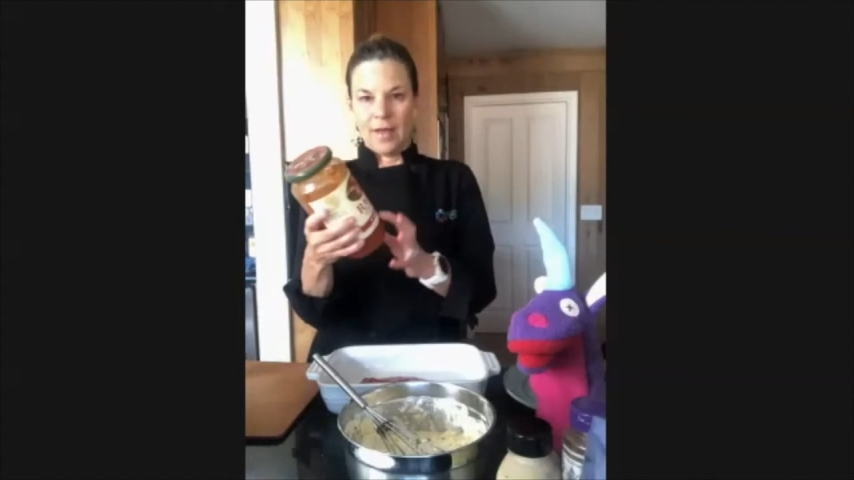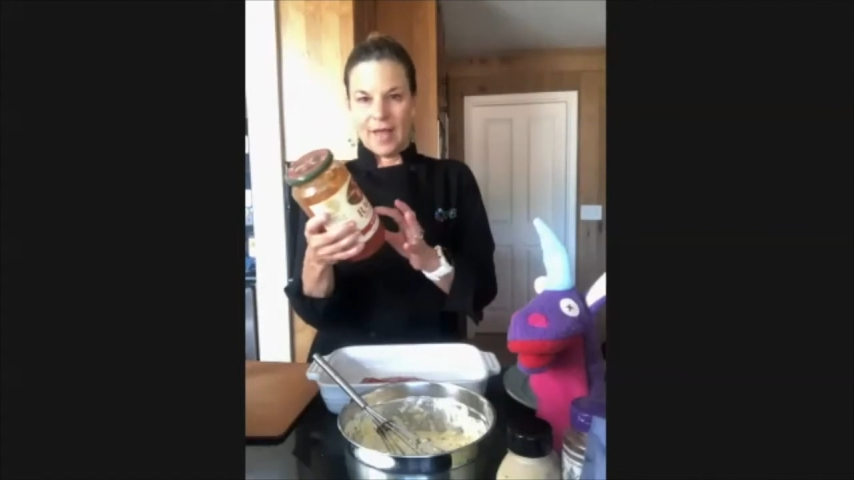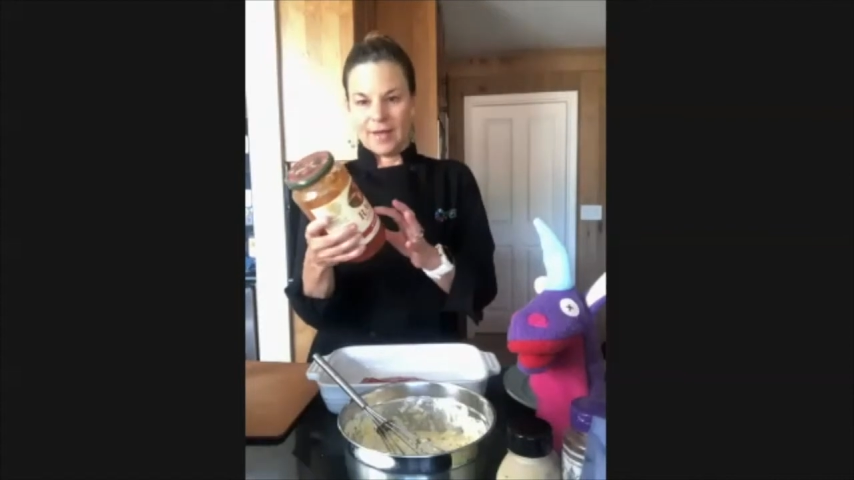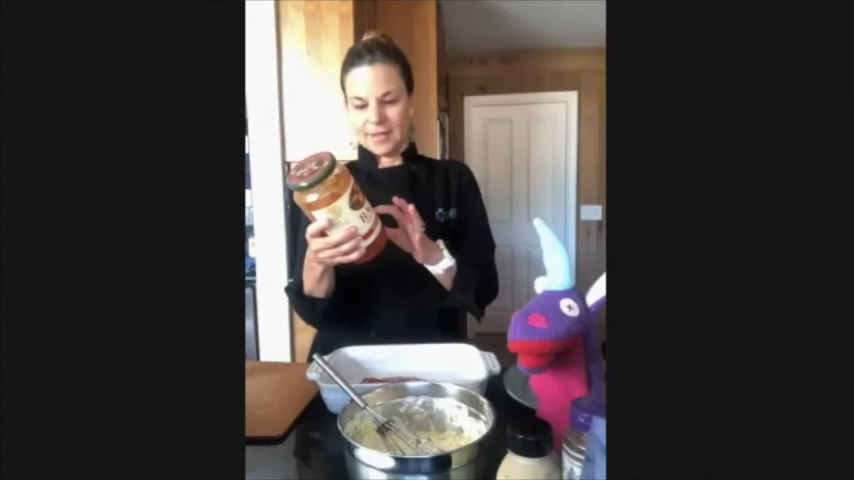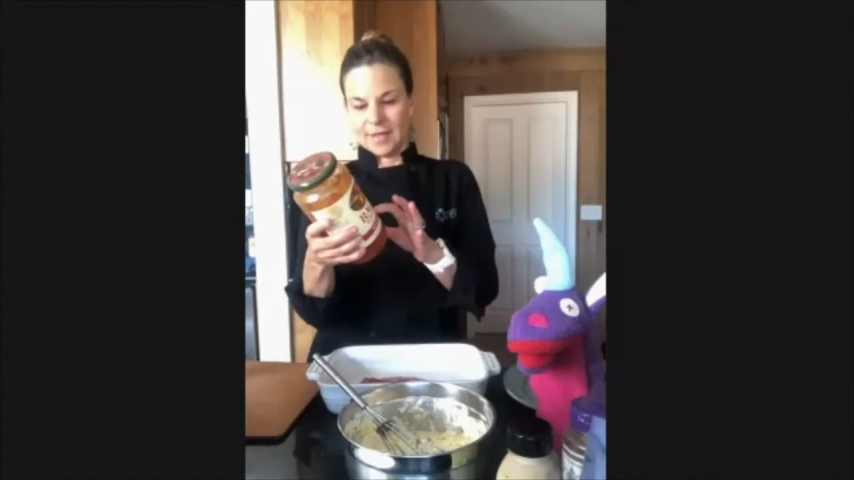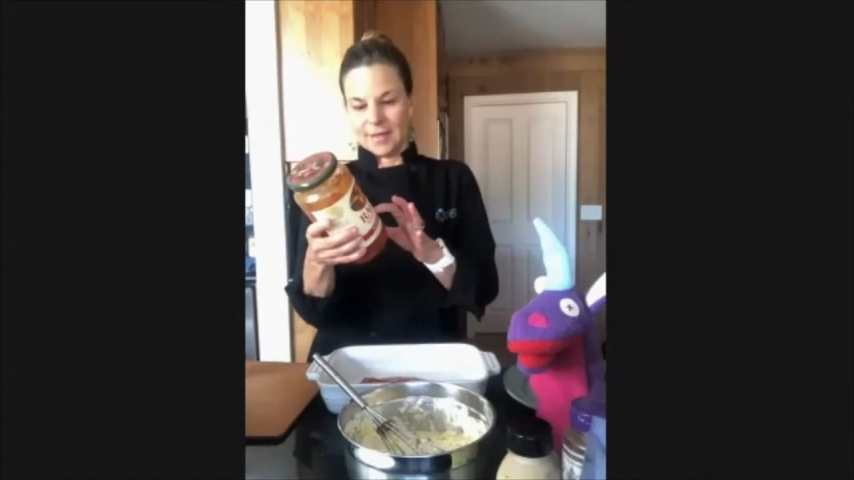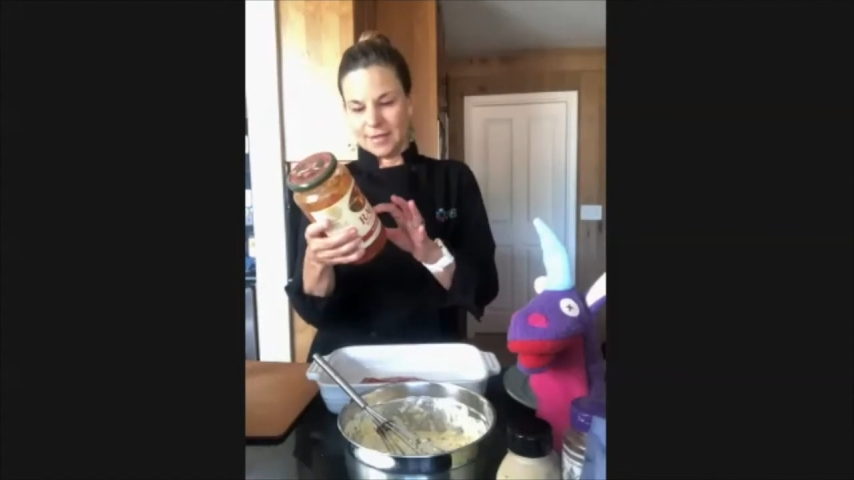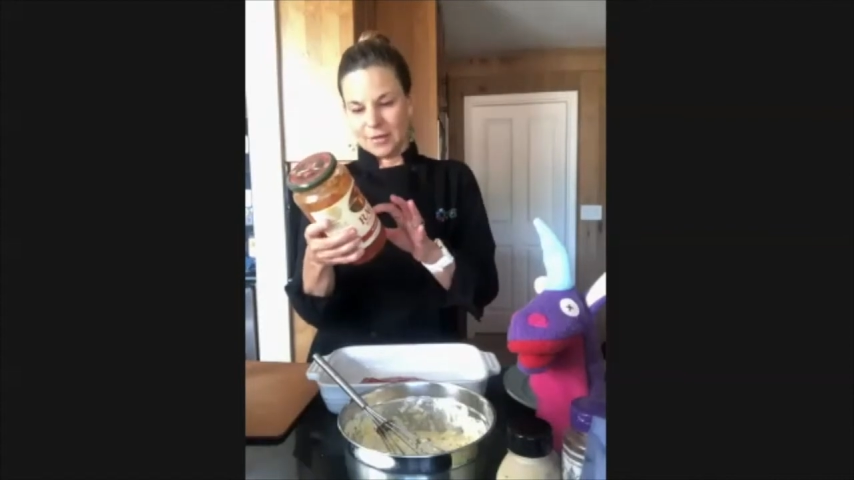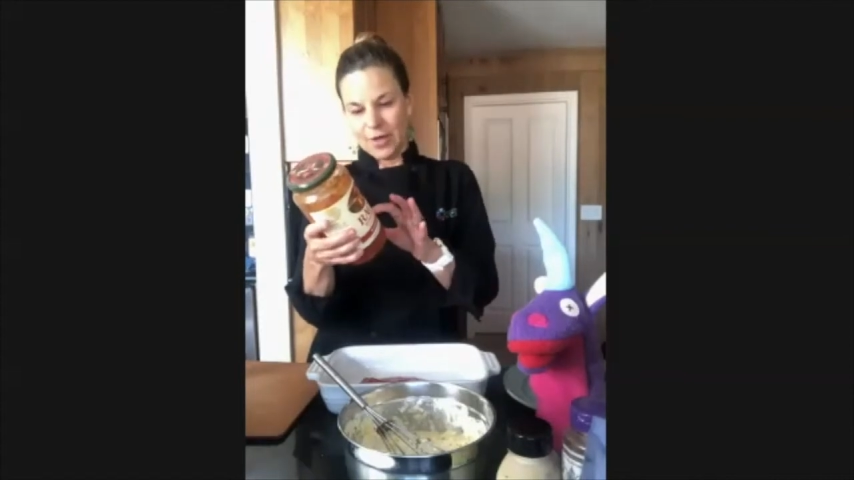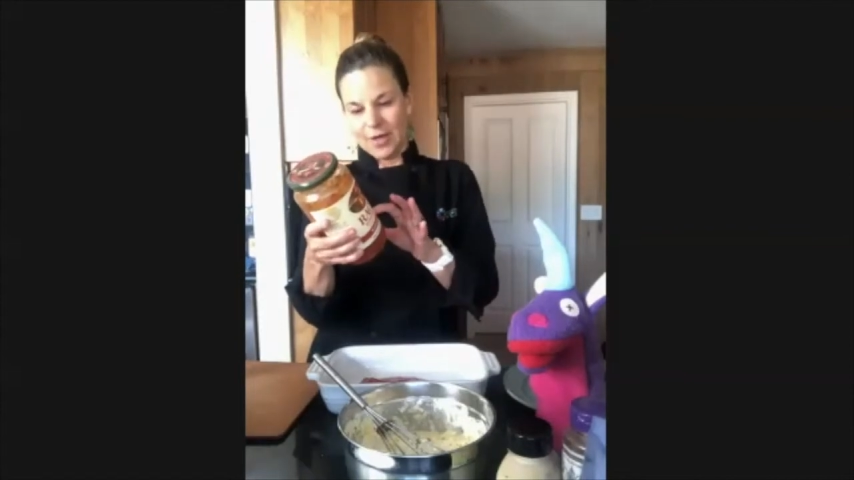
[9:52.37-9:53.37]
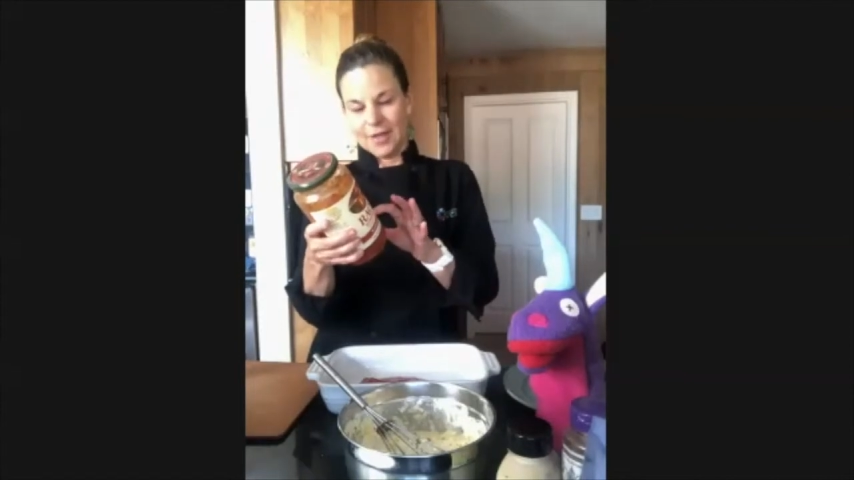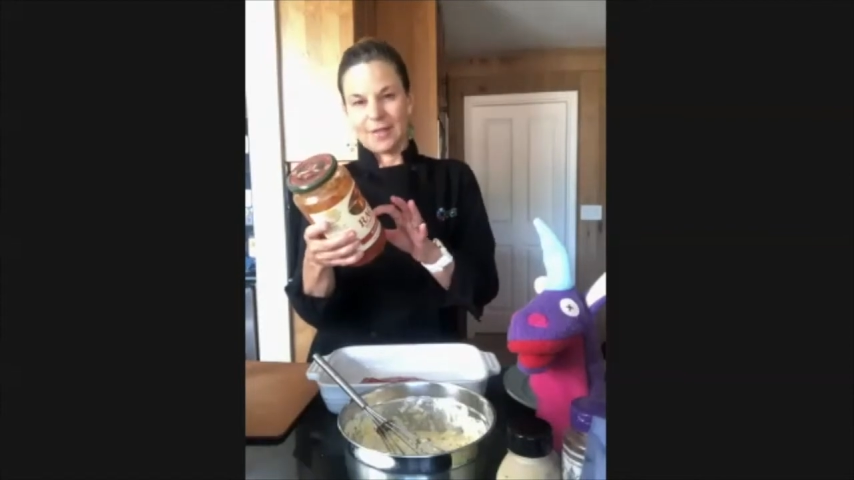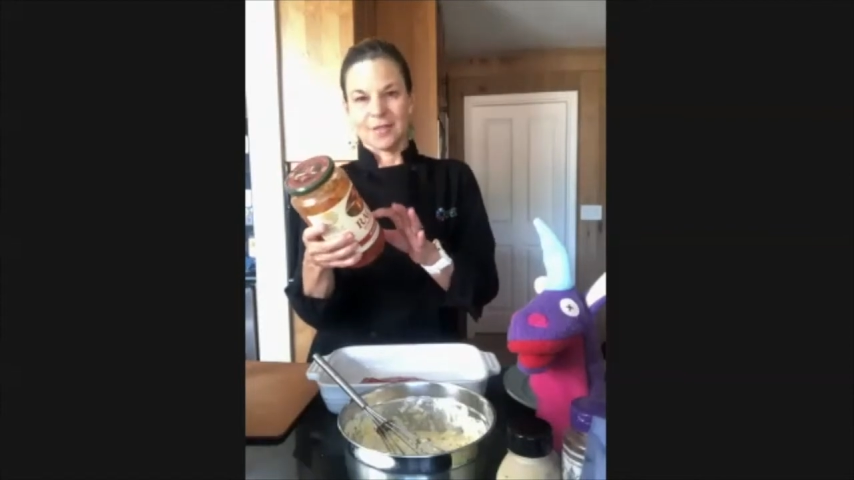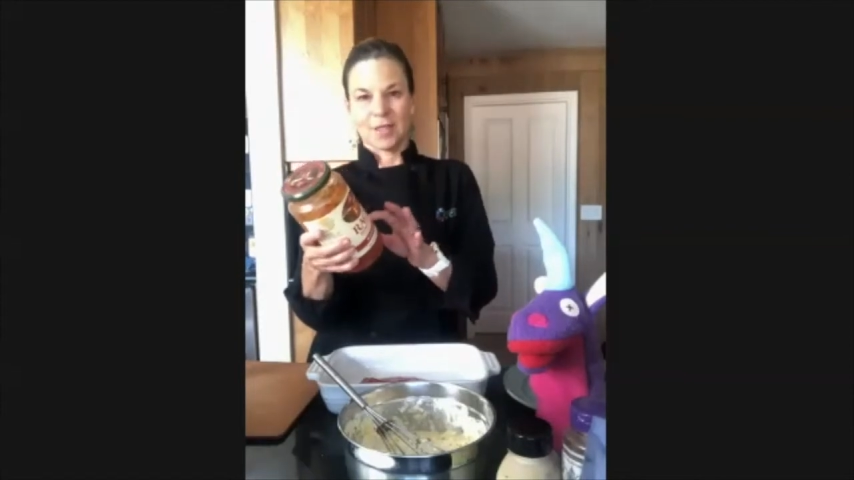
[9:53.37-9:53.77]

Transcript: and it says ingredients,